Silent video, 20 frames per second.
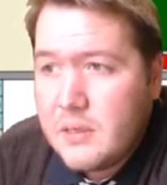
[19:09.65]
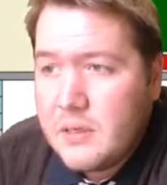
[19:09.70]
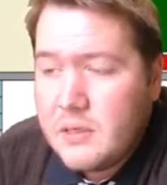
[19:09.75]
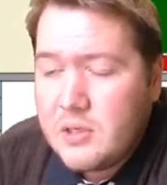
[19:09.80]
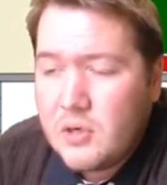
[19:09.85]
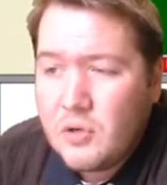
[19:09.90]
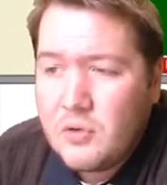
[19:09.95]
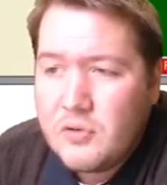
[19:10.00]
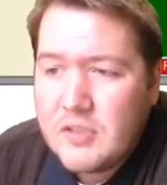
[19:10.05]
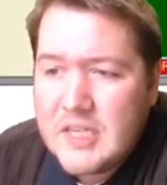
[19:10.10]

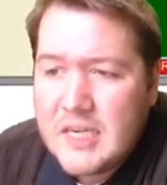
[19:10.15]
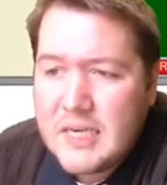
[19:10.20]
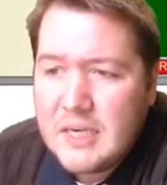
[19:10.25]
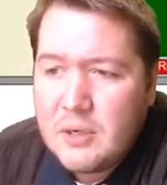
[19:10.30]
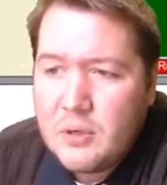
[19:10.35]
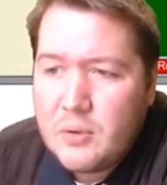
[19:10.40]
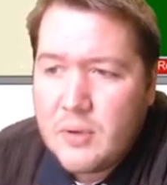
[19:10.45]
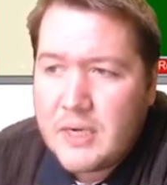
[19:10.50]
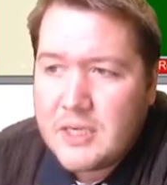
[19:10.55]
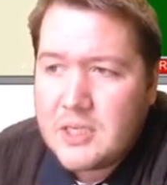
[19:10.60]
So seeing
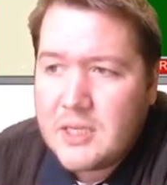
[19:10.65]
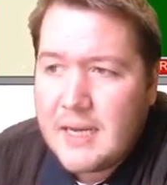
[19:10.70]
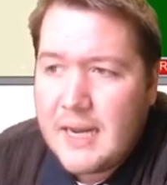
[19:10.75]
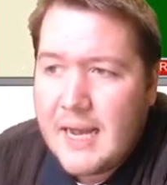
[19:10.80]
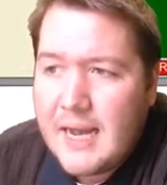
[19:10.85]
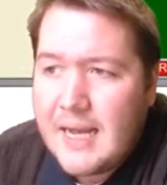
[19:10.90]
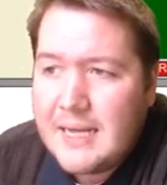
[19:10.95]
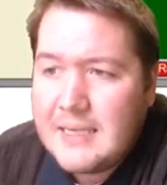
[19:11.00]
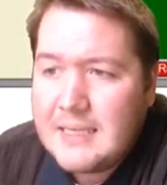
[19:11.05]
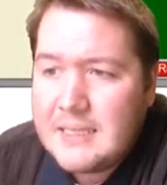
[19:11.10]
who actually
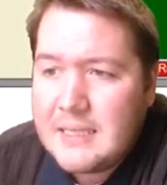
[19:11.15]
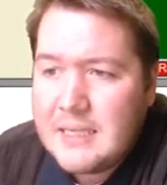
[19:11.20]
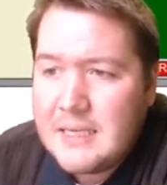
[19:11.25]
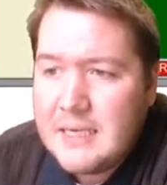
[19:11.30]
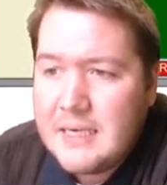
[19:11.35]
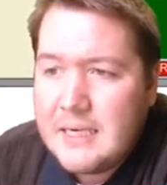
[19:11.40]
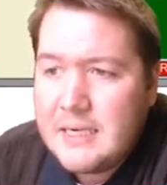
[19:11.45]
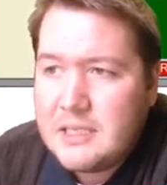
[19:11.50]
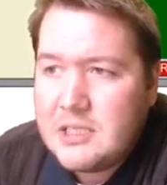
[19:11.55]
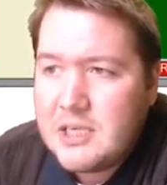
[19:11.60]
has
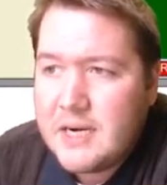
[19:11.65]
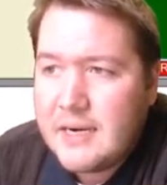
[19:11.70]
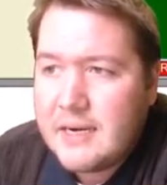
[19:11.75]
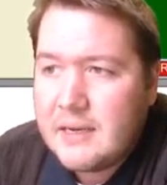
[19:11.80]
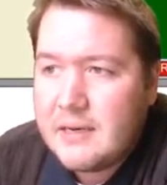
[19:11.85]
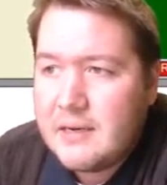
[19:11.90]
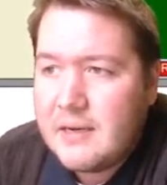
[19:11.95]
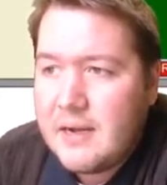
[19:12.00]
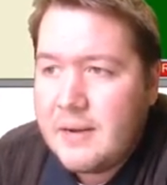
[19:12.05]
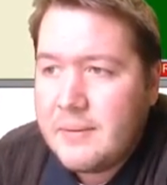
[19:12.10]
the uh, Jack
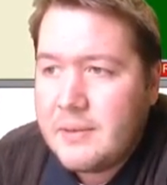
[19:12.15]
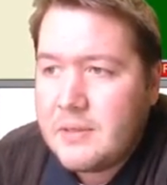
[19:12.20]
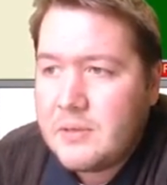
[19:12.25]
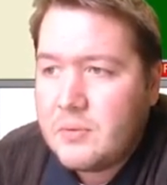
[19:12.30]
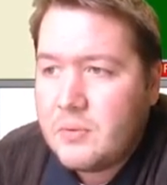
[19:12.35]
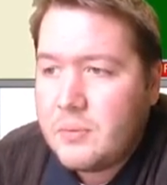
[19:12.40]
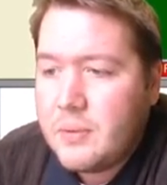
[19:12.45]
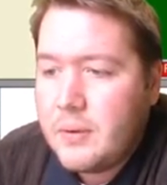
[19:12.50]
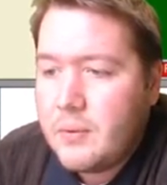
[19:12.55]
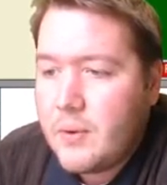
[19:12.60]
of Diamonds
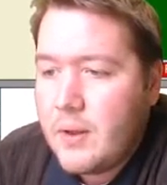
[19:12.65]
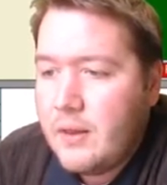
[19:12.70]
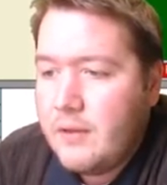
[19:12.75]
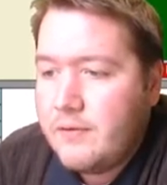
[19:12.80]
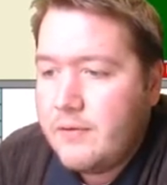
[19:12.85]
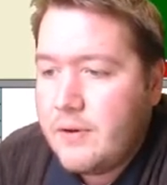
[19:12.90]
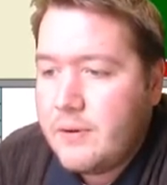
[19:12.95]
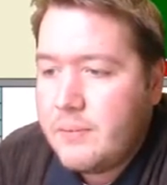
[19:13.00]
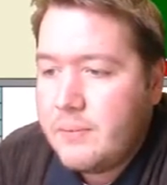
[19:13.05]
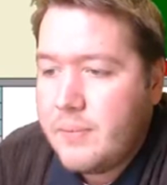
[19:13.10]
will be
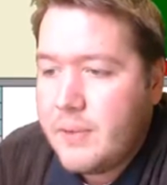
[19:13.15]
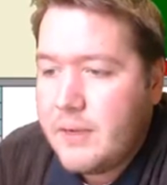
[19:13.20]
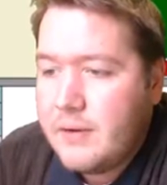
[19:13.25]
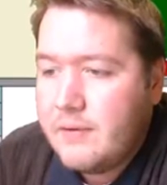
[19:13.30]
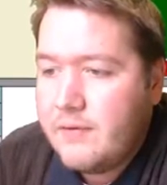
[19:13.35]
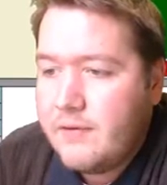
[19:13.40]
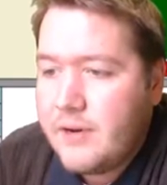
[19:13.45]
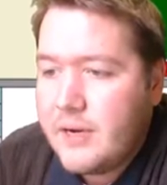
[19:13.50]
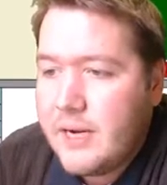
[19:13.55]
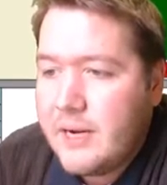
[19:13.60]
relevant. But
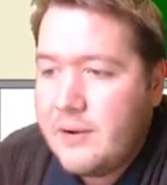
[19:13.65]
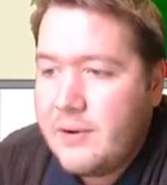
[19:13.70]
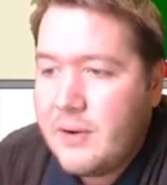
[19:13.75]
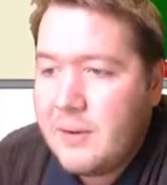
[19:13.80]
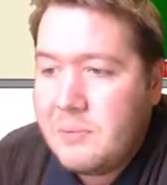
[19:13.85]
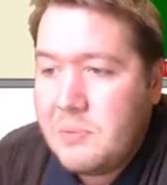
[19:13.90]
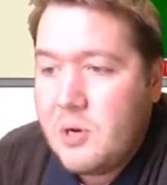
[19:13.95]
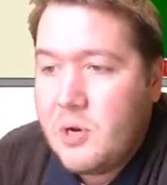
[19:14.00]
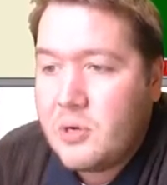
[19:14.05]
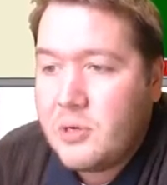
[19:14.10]
for now,
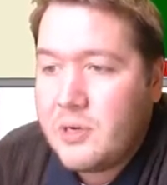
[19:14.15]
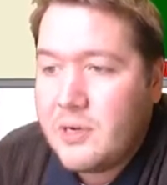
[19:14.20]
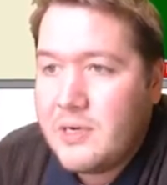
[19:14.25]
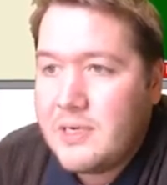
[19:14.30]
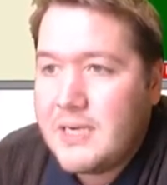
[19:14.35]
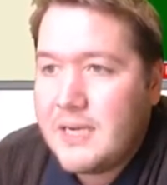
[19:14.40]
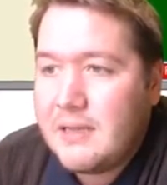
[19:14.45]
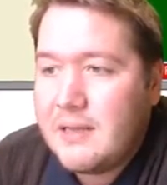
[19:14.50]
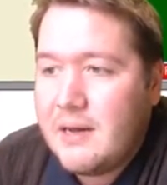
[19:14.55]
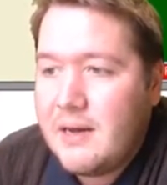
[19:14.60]
I'm not going to
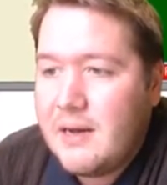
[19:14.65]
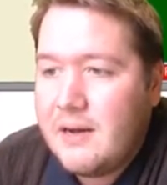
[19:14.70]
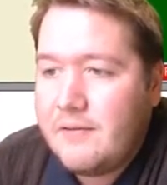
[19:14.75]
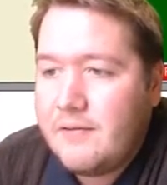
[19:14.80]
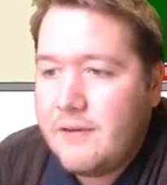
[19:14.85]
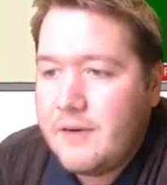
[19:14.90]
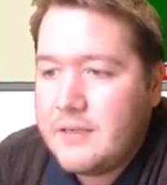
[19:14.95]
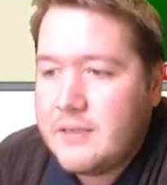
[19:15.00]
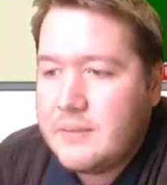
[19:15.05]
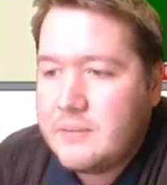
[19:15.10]
take the heart
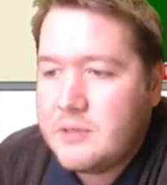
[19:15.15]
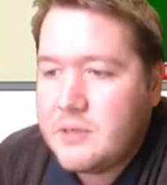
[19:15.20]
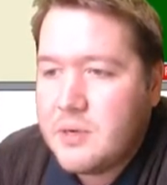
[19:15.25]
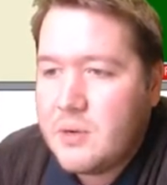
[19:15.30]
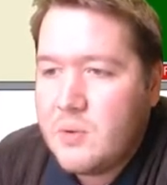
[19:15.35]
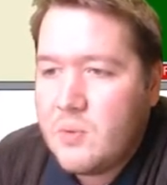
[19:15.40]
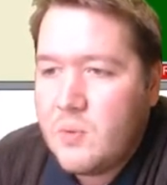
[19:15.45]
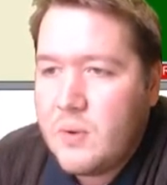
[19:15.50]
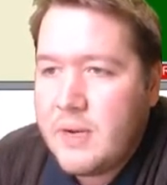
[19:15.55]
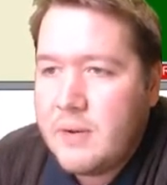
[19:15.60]
for now. So I'm just
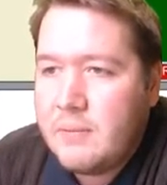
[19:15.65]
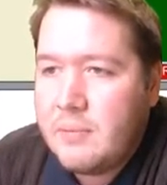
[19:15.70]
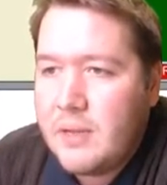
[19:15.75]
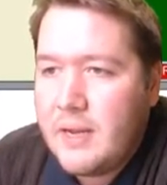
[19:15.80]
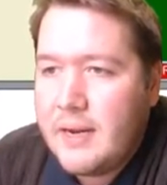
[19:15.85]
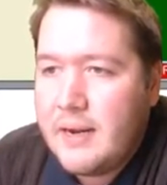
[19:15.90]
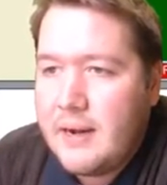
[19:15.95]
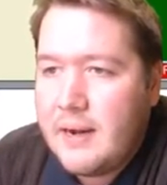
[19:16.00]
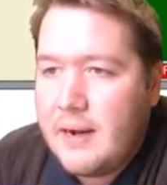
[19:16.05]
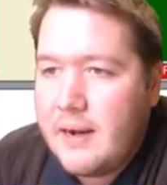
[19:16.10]
going to win,
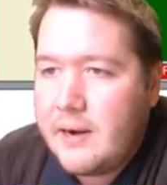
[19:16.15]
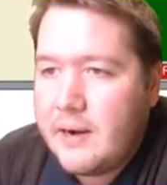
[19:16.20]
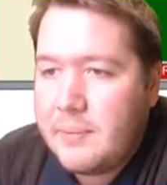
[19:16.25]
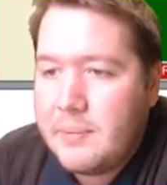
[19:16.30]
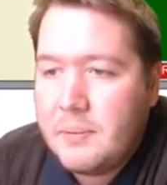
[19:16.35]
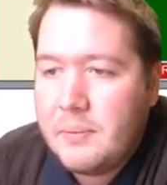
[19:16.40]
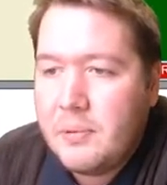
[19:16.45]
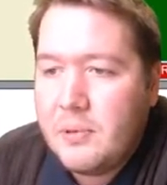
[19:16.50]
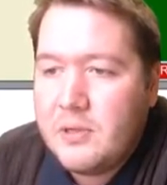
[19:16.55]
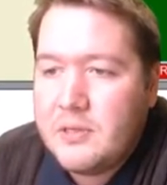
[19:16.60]
play a heart up,
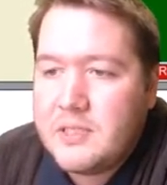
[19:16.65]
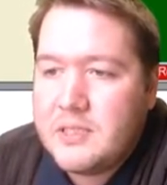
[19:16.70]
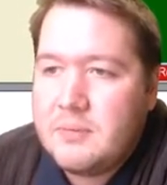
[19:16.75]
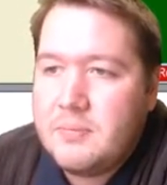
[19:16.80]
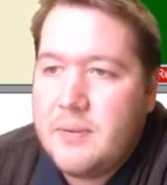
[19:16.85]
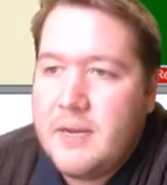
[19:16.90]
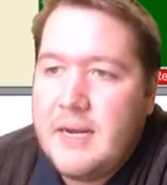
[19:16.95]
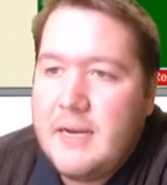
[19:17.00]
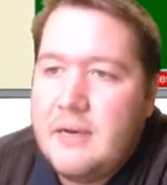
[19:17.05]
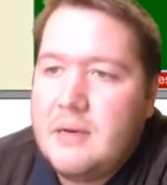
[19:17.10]
and pull a
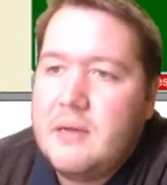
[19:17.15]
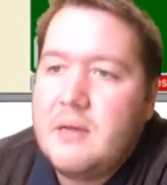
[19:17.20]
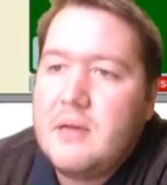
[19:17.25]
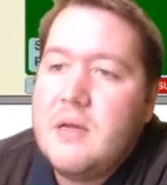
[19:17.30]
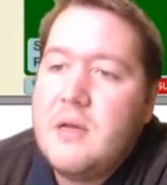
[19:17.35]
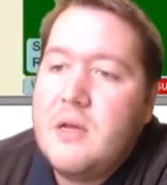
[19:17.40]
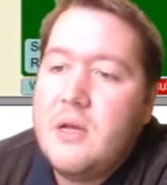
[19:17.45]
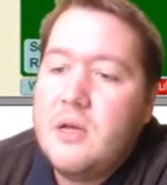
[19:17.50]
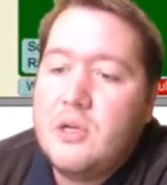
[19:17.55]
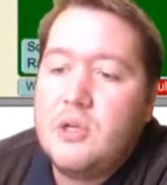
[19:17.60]
spade
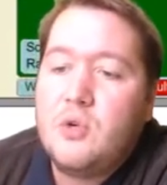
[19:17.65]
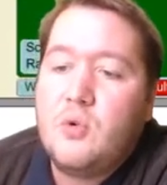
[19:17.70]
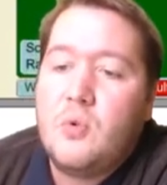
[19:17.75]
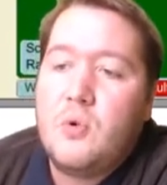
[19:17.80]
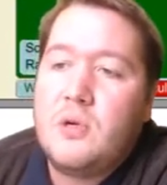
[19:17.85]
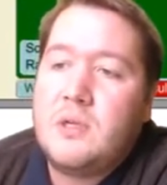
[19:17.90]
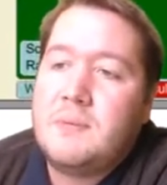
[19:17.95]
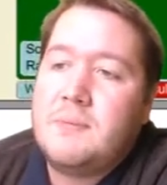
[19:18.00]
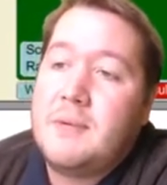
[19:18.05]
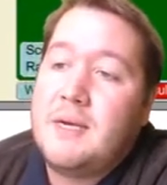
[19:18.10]

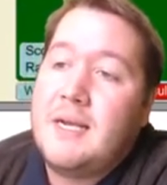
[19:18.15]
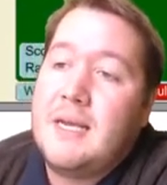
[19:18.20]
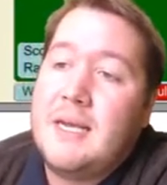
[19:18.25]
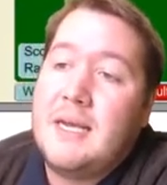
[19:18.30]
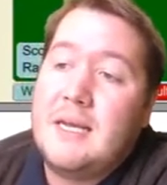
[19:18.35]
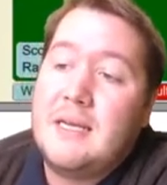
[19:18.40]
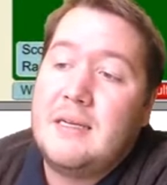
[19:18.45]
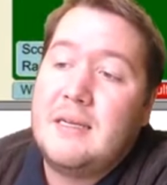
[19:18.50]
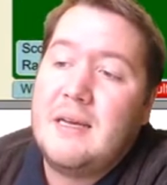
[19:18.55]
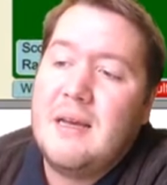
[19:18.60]
towards my
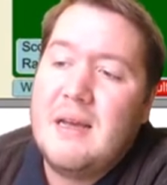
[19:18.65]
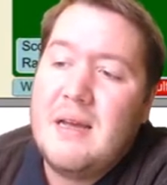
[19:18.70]
hand.